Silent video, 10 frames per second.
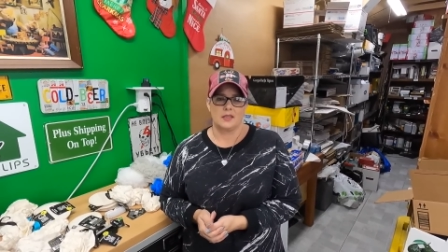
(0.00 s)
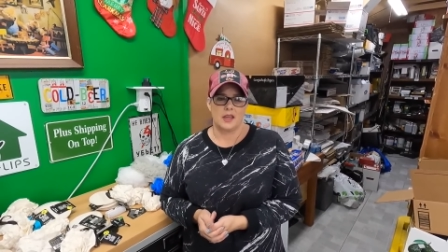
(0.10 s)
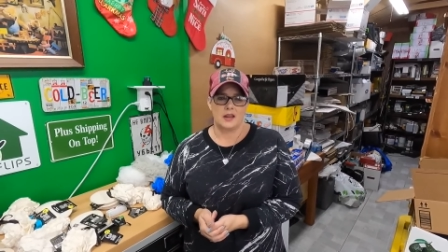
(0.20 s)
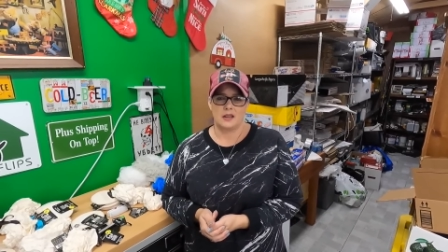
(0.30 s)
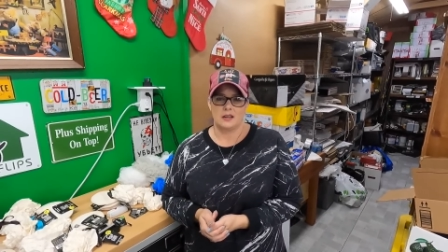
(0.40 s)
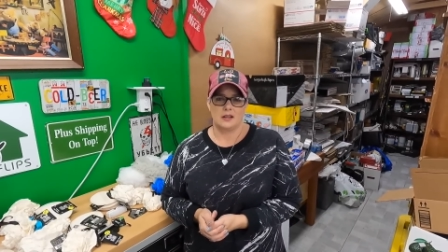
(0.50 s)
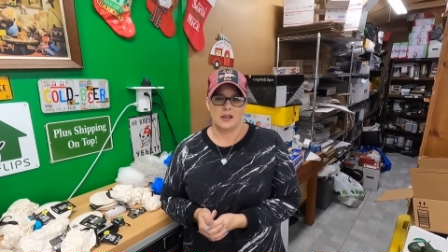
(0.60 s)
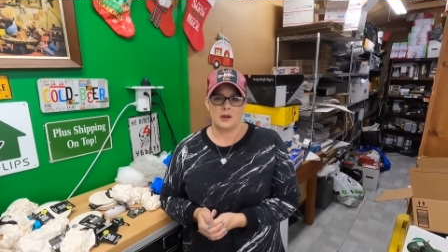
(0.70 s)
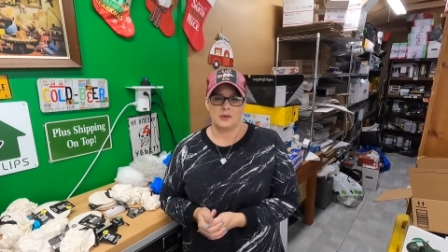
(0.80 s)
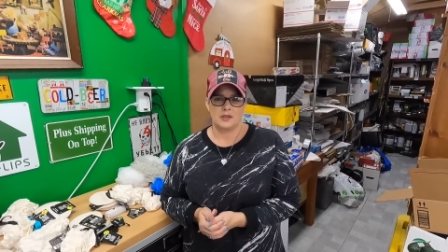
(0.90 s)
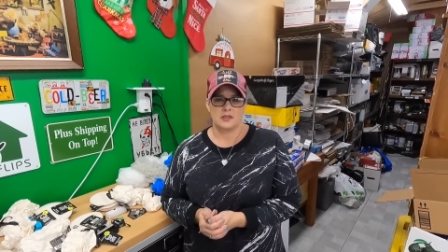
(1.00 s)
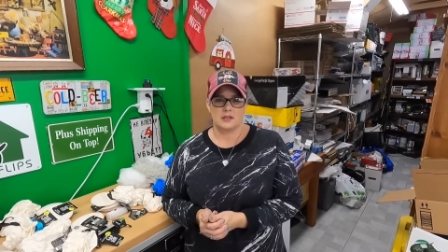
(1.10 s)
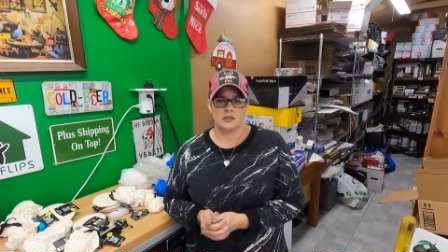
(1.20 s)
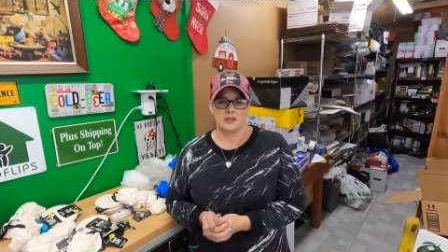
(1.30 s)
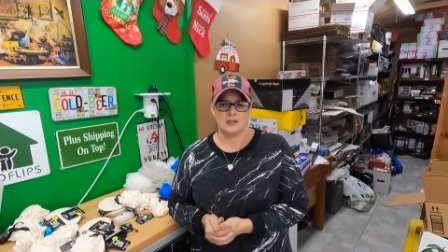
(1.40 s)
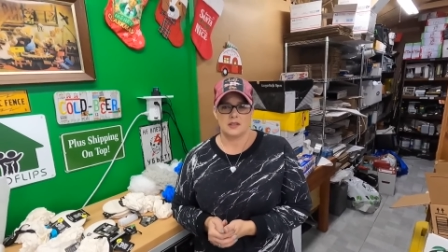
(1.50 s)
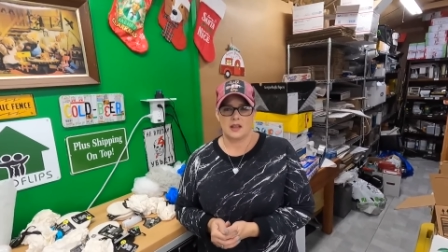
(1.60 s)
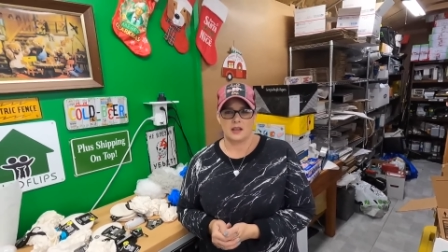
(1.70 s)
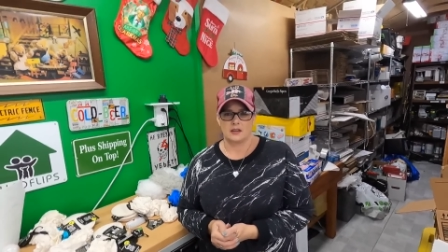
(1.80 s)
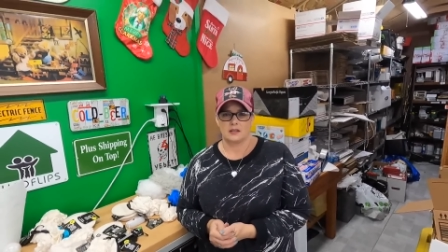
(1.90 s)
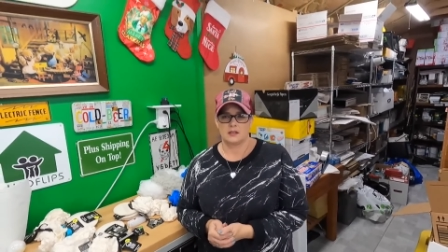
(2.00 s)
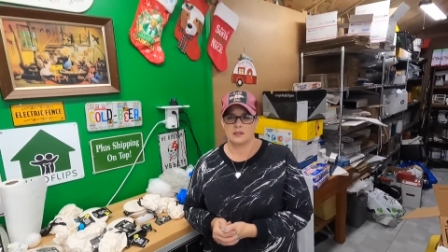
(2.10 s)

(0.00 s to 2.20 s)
they didn't allow us to list. And it that. said,